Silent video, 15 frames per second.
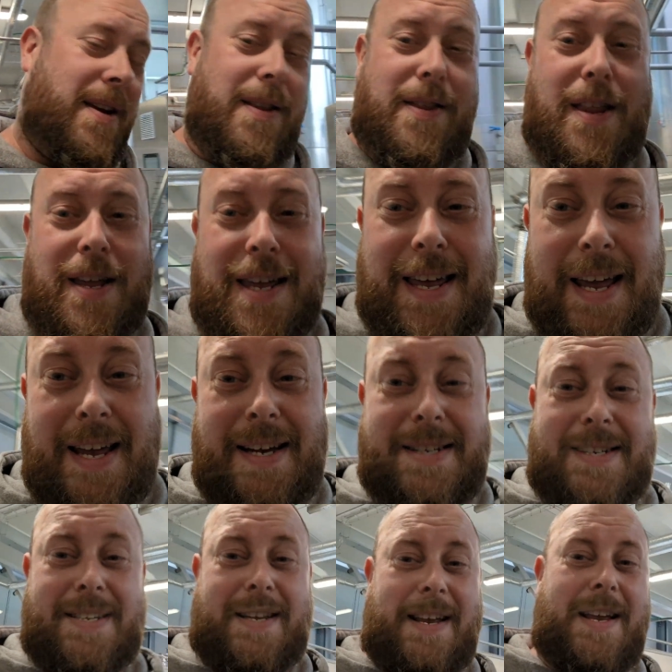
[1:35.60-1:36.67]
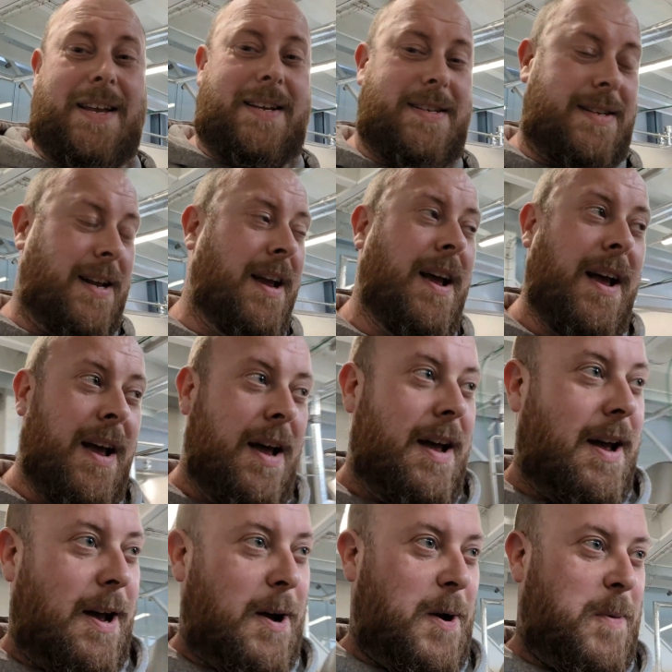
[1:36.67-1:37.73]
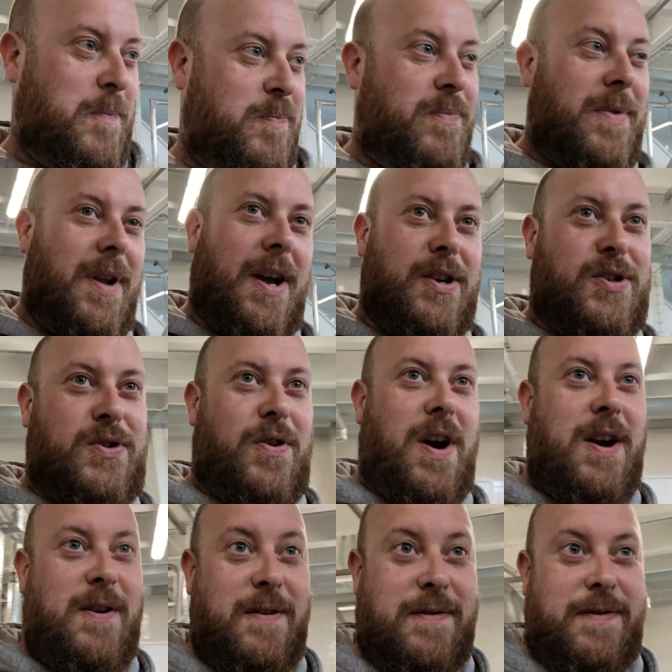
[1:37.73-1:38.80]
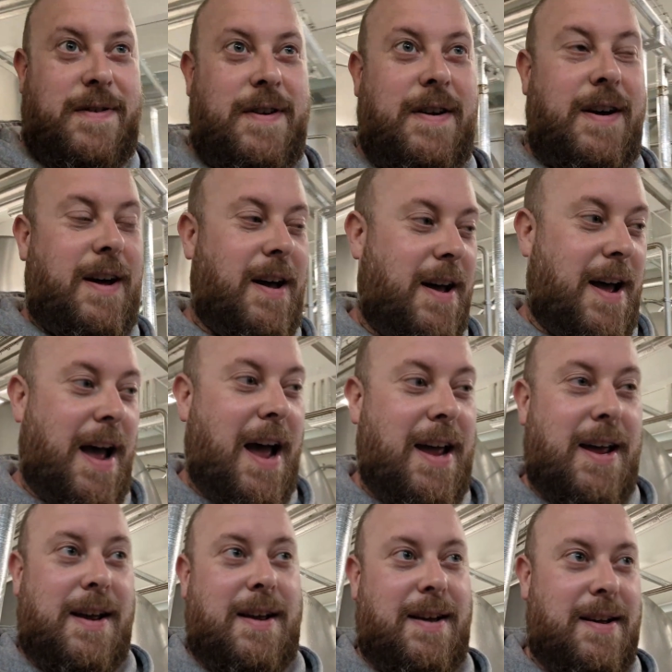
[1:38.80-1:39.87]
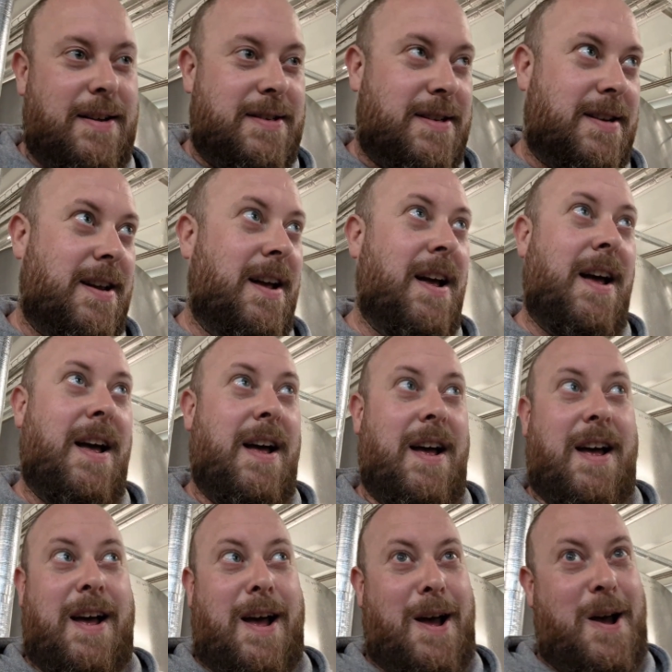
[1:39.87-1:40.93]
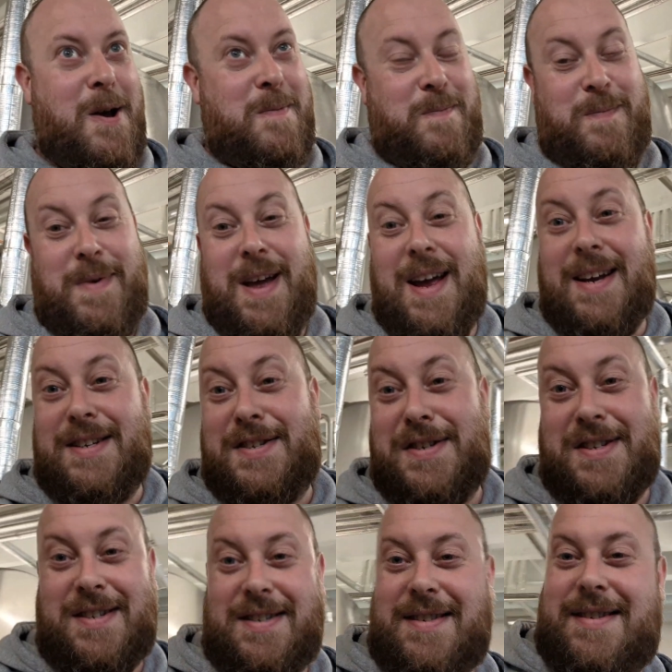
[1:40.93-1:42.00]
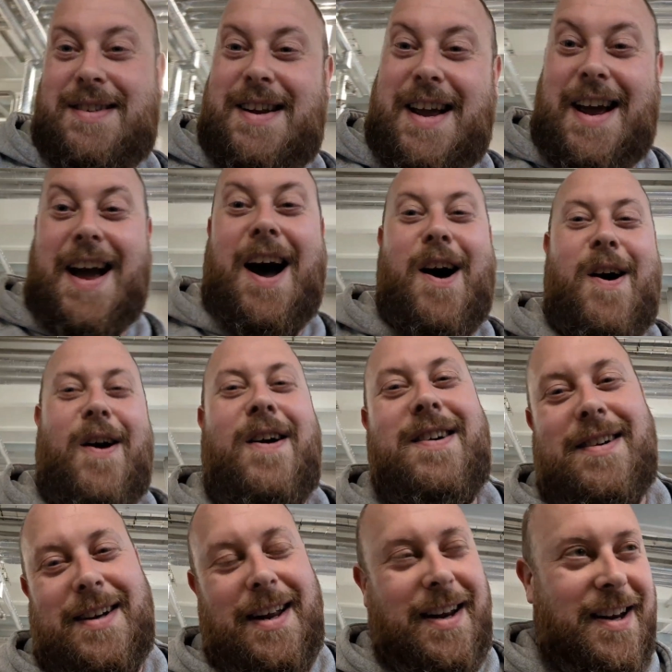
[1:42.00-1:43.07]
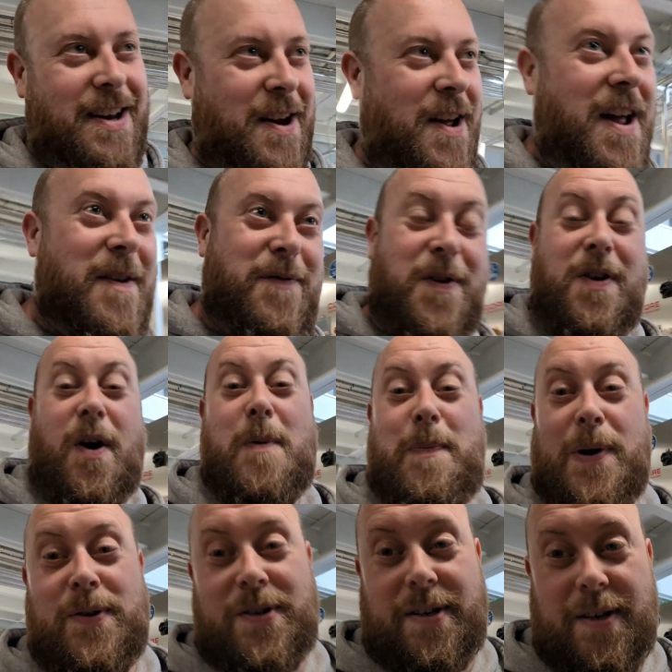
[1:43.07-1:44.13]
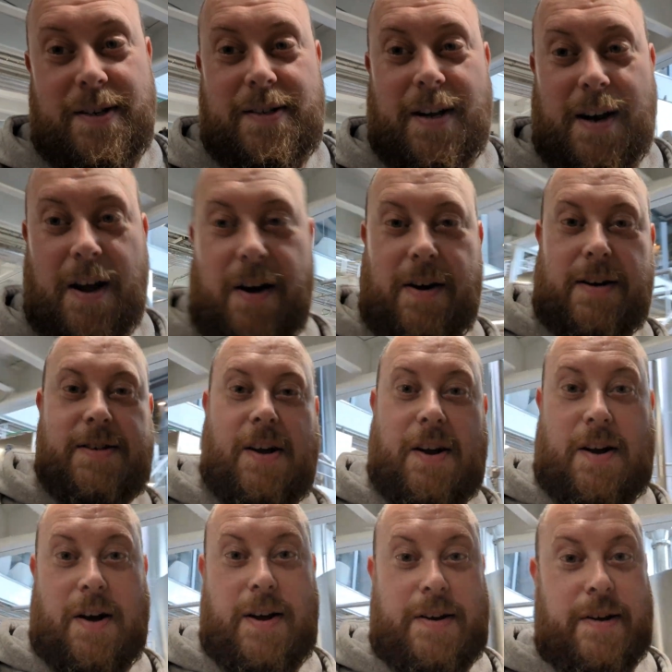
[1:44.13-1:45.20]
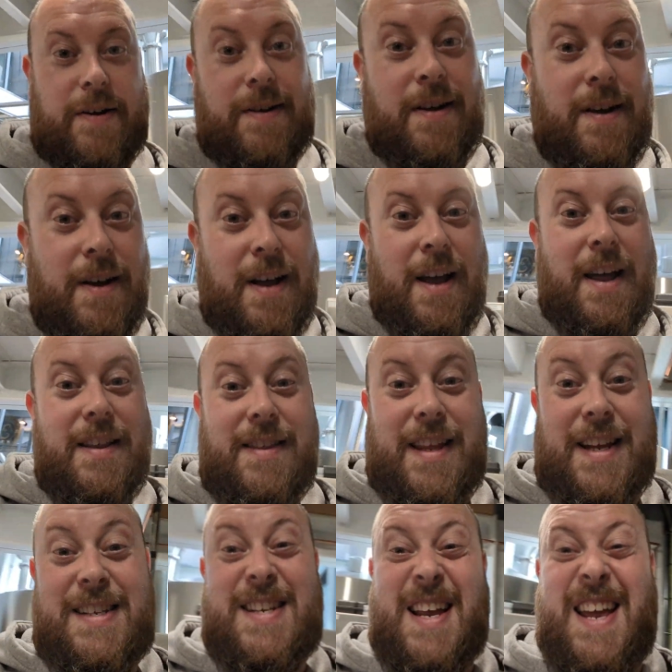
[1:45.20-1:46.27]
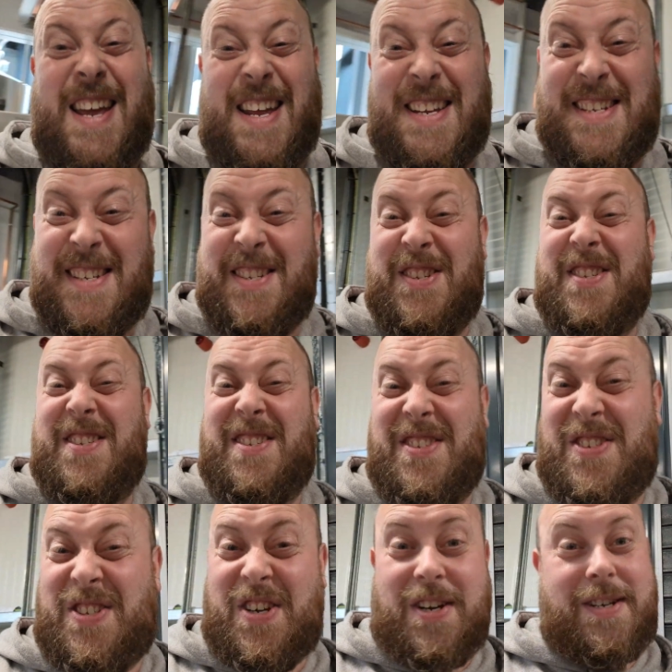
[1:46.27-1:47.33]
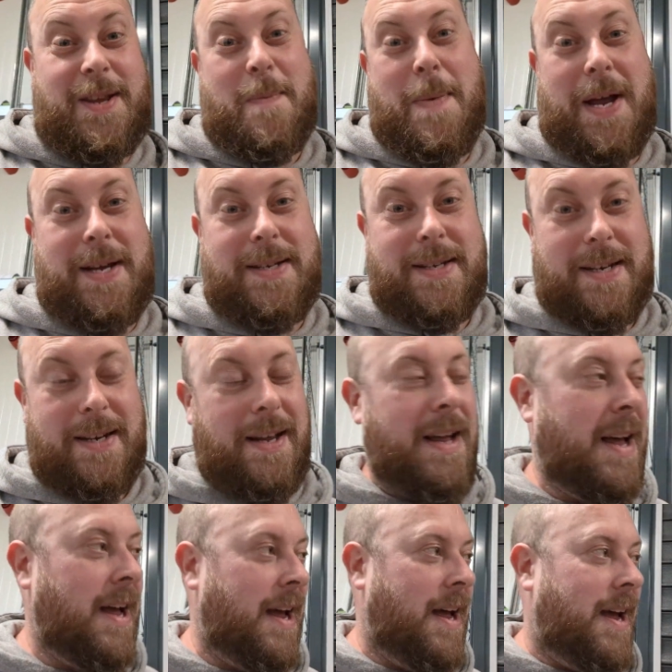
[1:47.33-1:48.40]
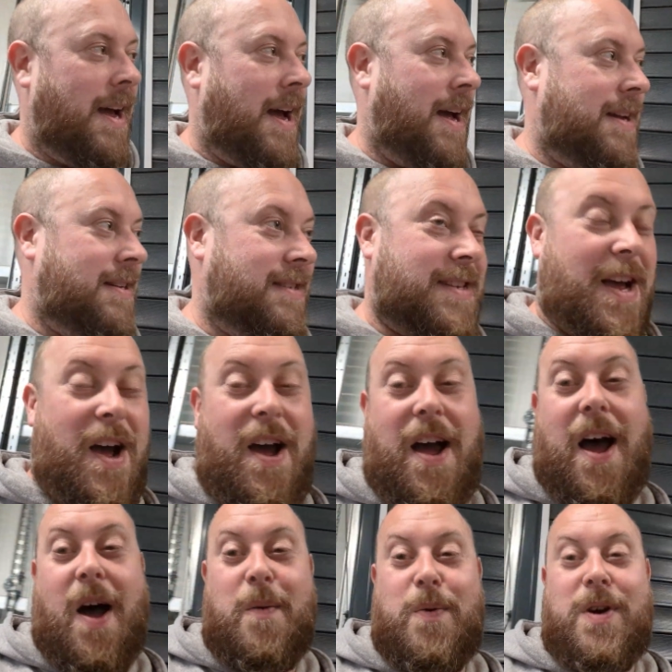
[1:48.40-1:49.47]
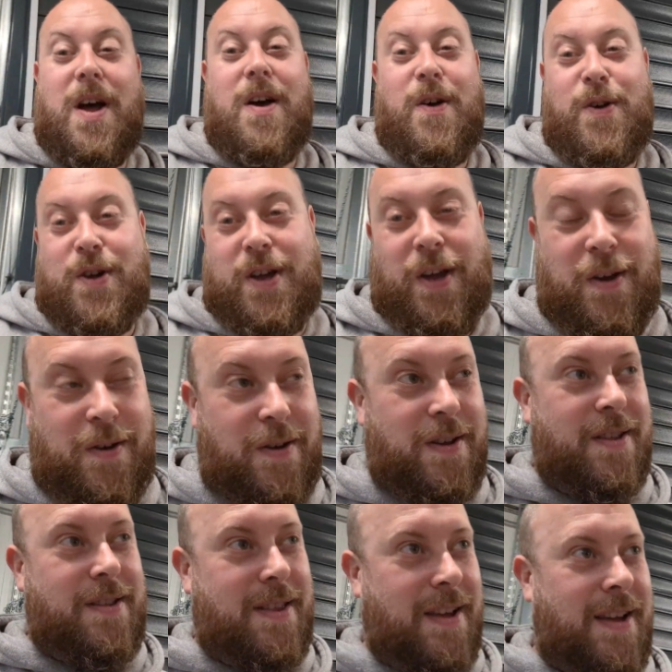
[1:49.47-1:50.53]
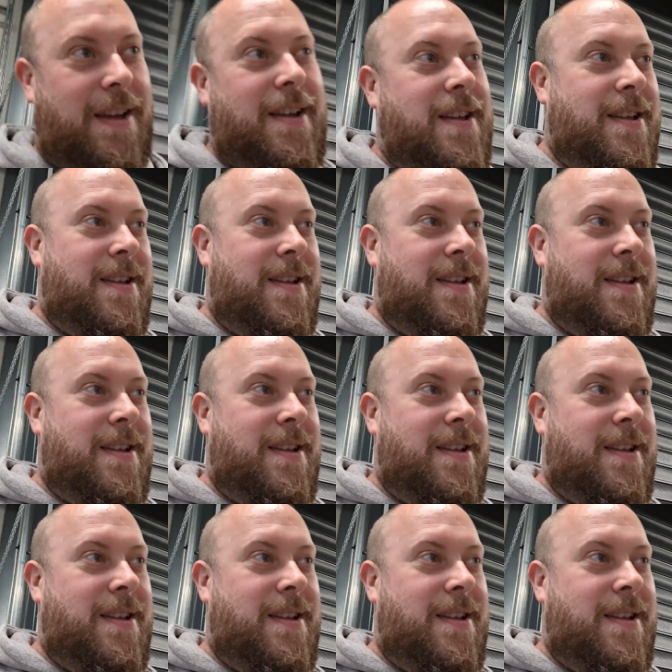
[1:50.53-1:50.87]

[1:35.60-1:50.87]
yeast is a strain of Ayinger's. It's you know, if you like pilsners and lagers like I do, this is just amazing. And I would argue that